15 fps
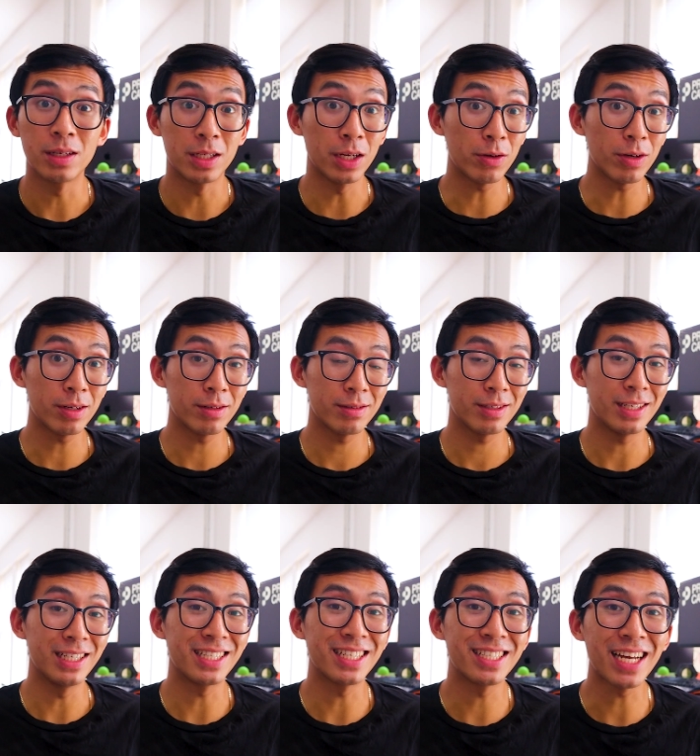The secret
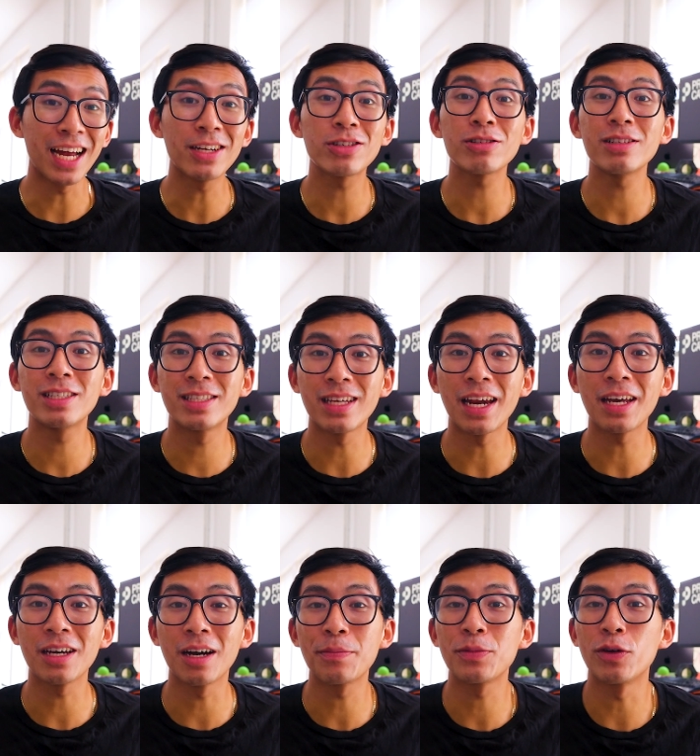is intentionally
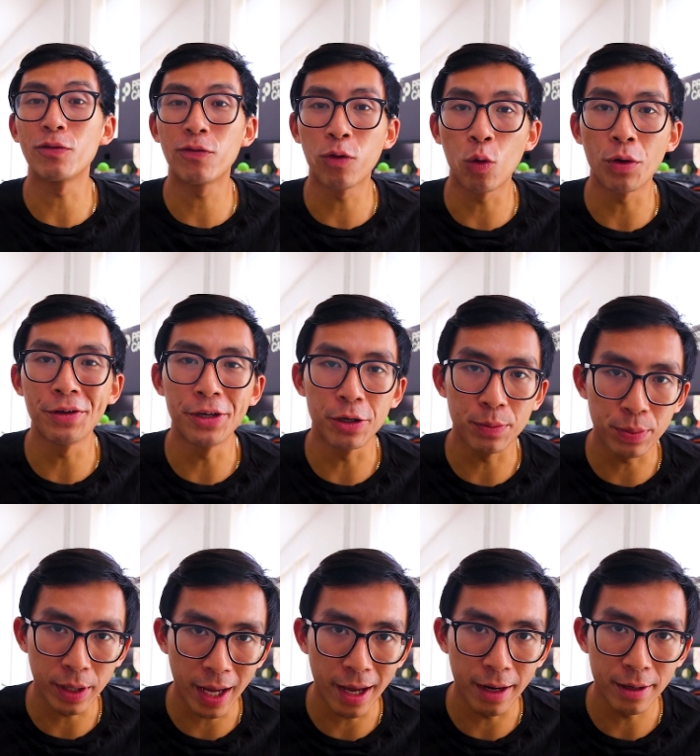setting up your four-year
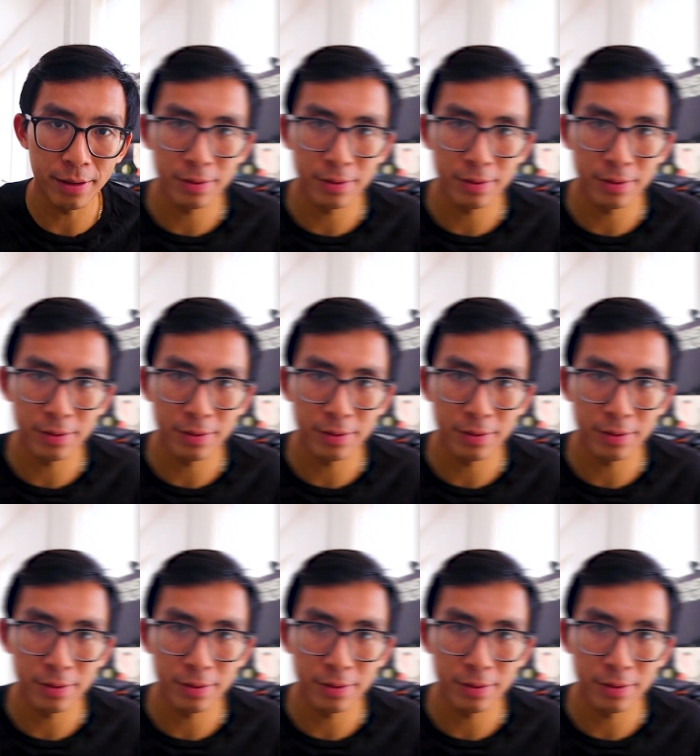plan.